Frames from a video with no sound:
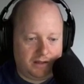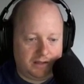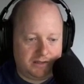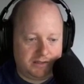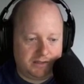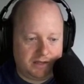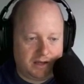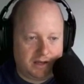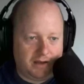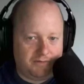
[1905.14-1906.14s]

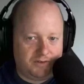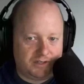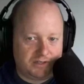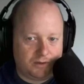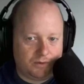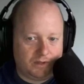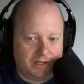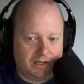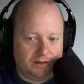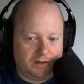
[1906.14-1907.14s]
I've just
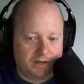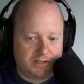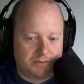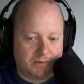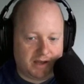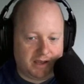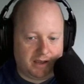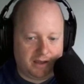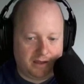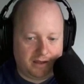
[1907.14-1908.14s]
totally lost my.